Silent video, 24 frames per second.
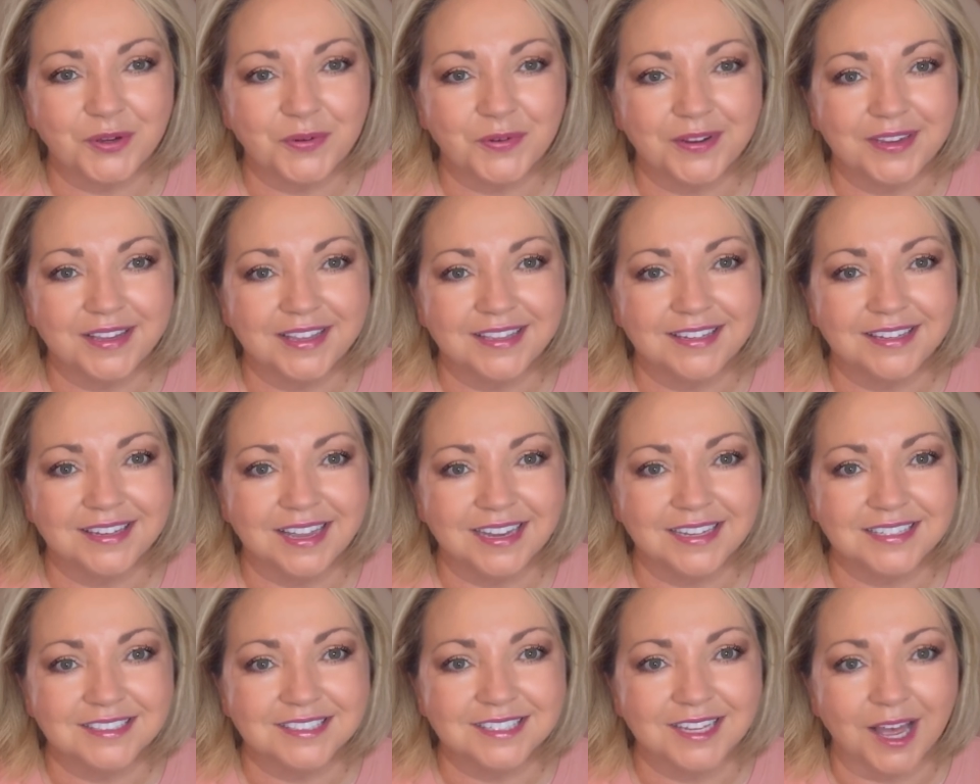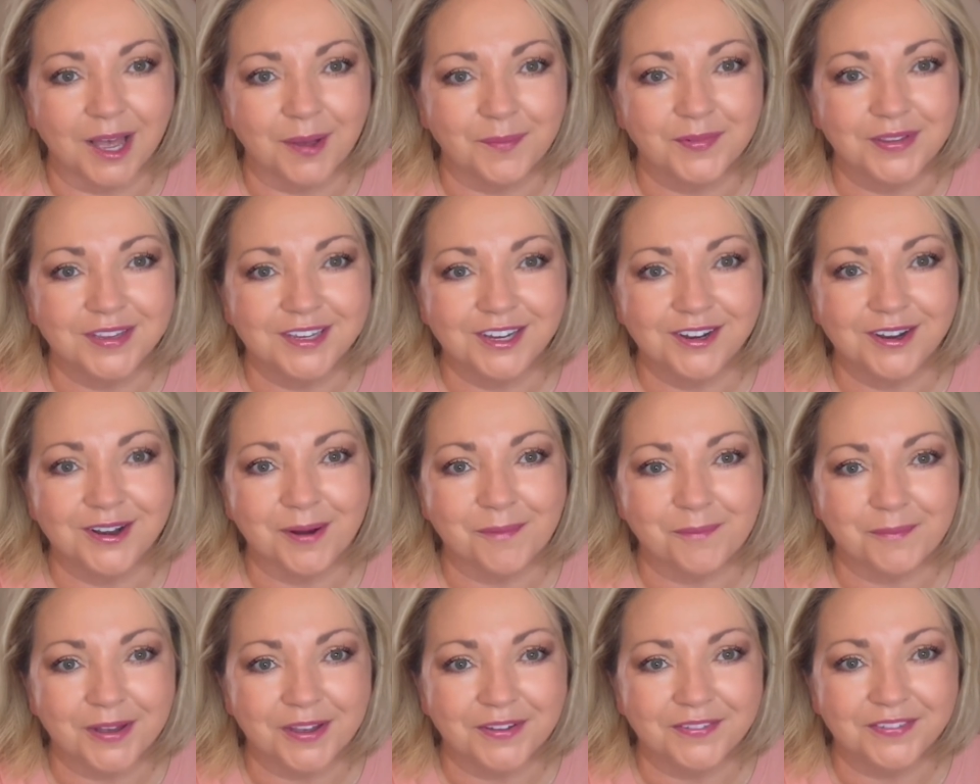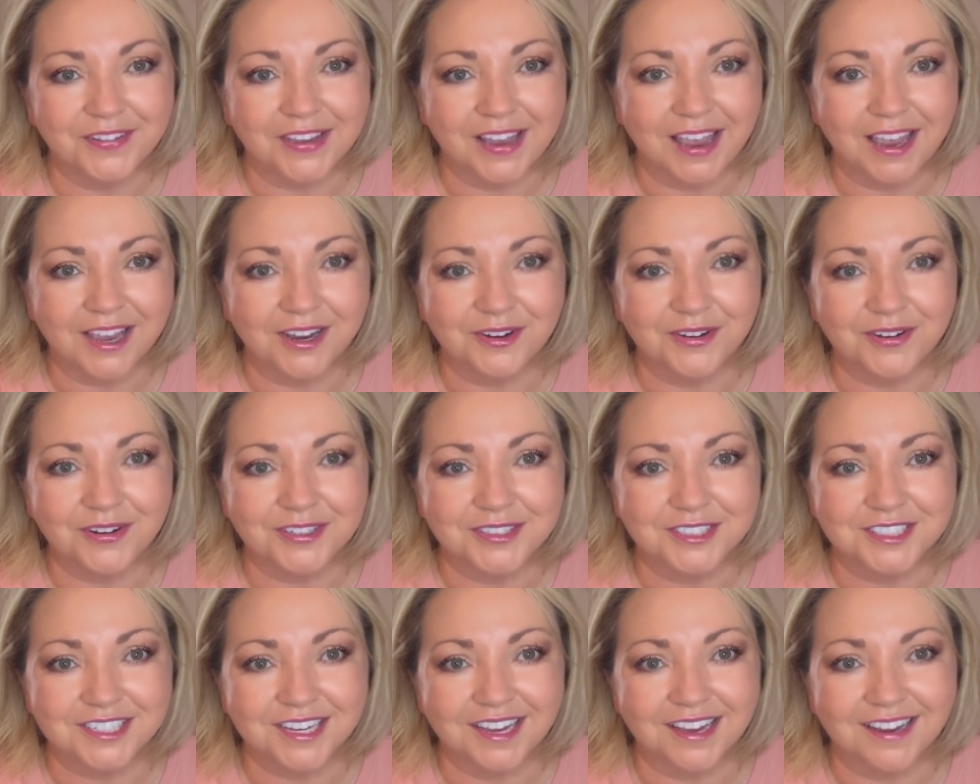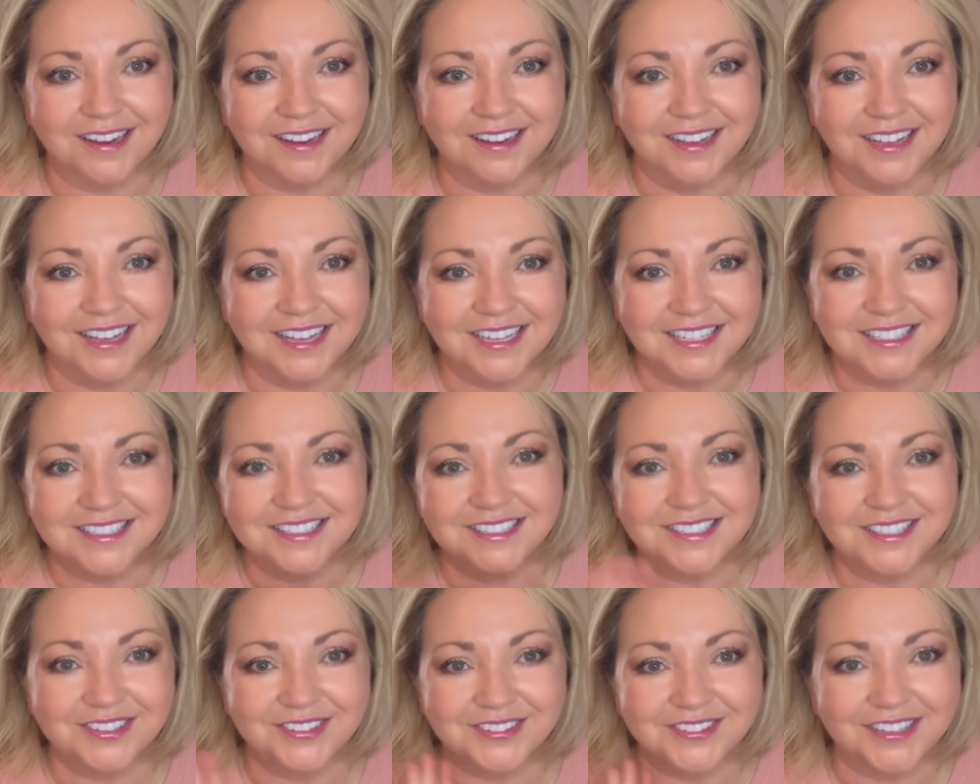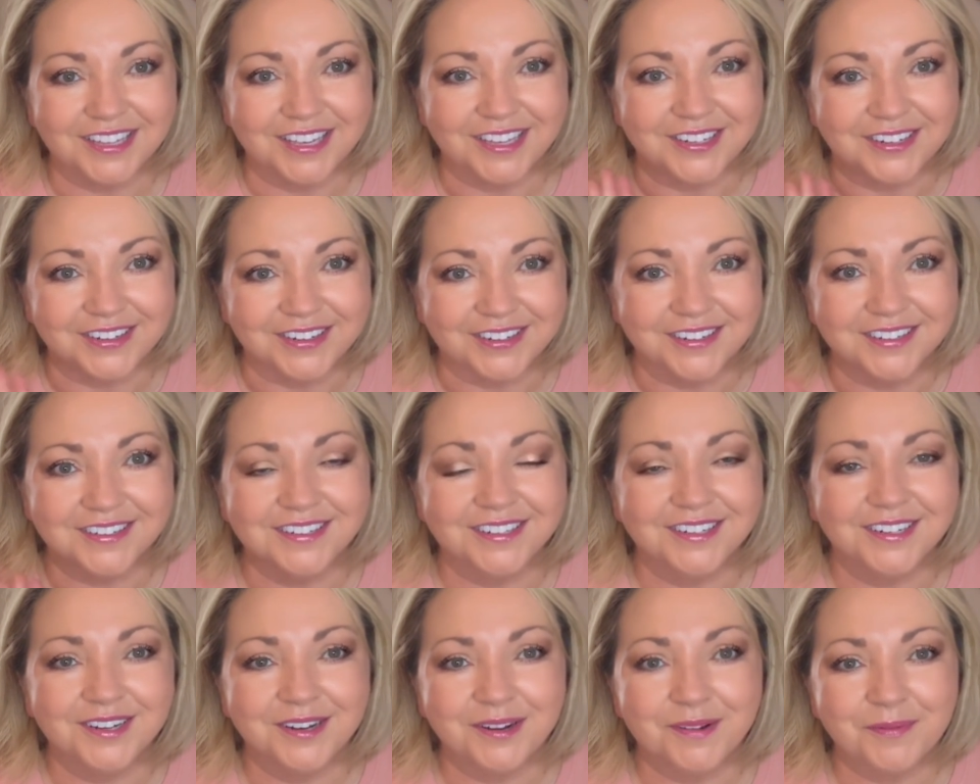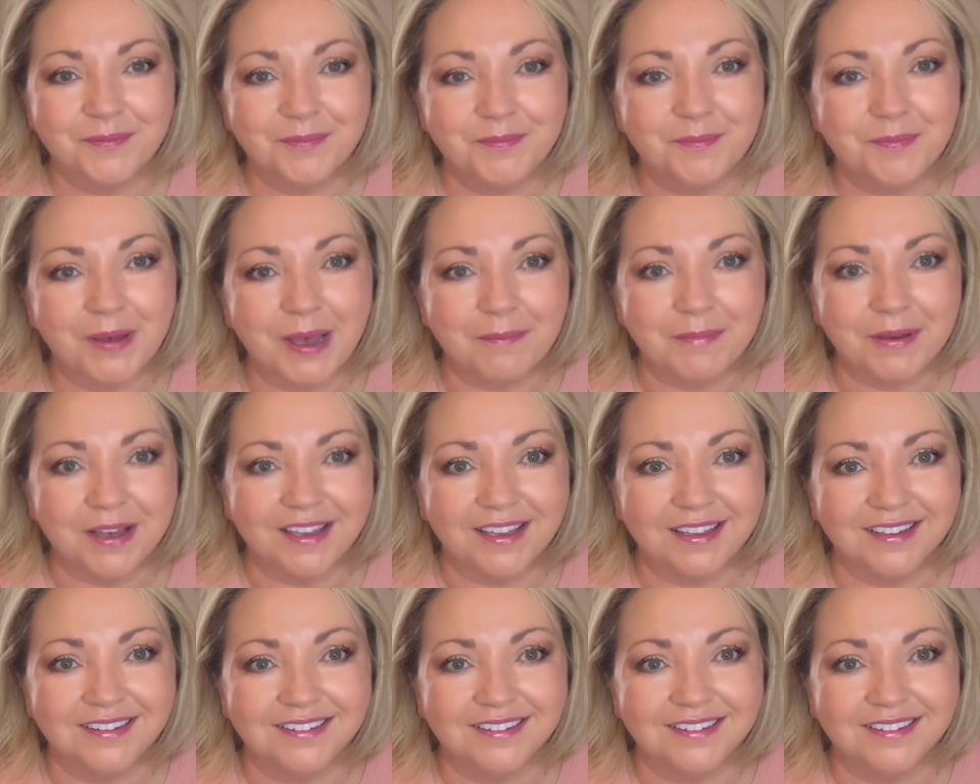again next time here on Buffie Ann Crochet. See you later. Bye-bye.